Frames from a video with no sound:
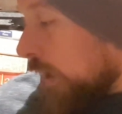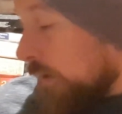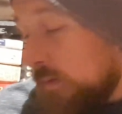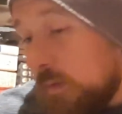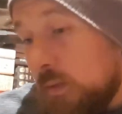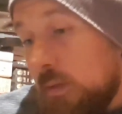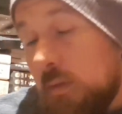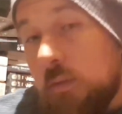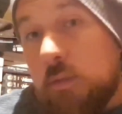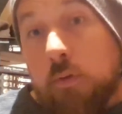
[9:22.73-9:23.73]
yeah,
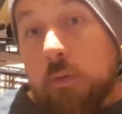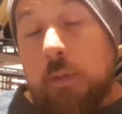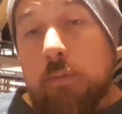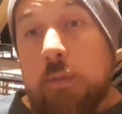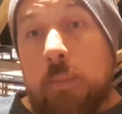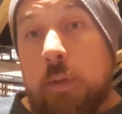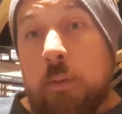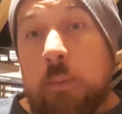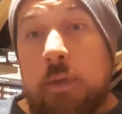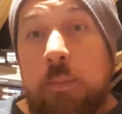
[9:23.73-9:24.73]
sorry, that was a little bit
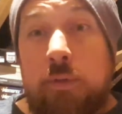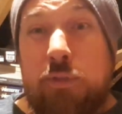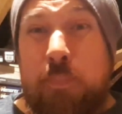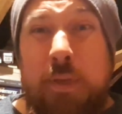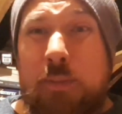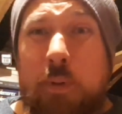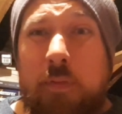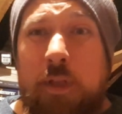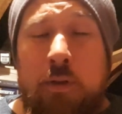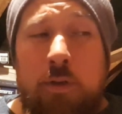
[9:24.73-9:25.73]
long-winded, but it just pissed me
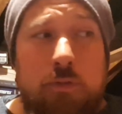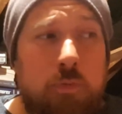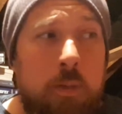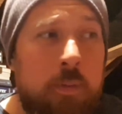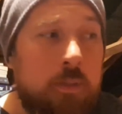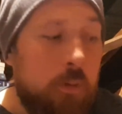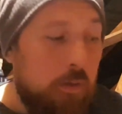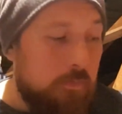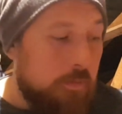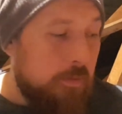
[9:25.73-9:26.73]
off. That nurse really pissed me
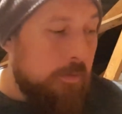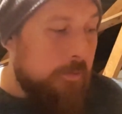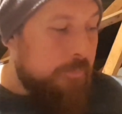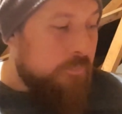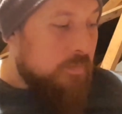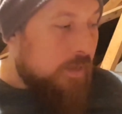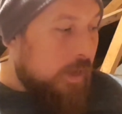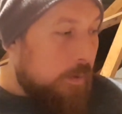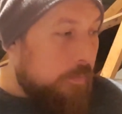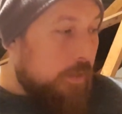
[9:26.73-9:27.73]
off.
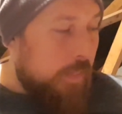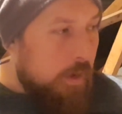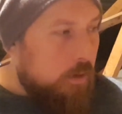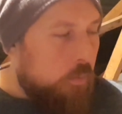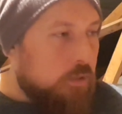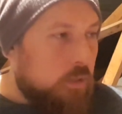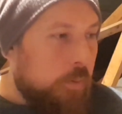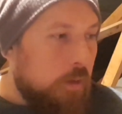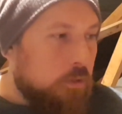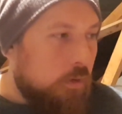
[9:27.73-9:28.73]
And then I went to the
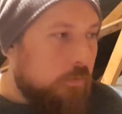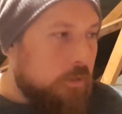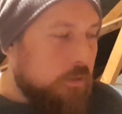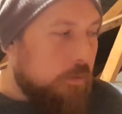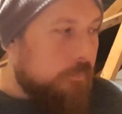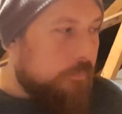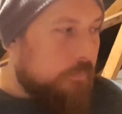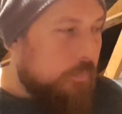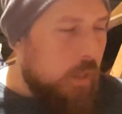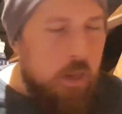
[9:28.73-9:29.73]
post office,
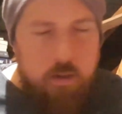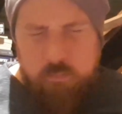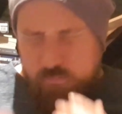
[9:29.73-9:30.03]
and